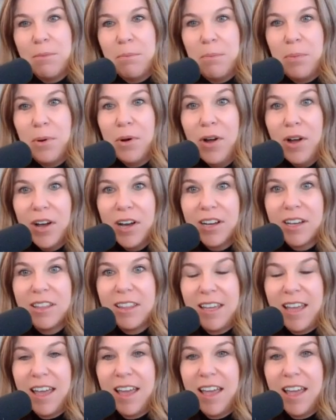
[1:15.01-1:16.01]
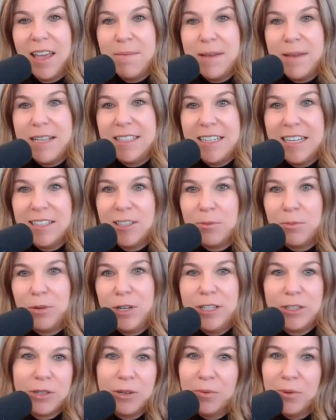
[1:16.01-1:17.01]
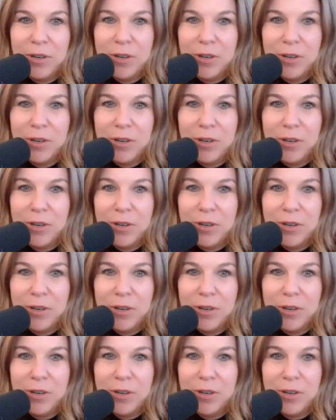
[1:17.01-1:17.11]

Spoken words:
book, The ABCs of Preschool.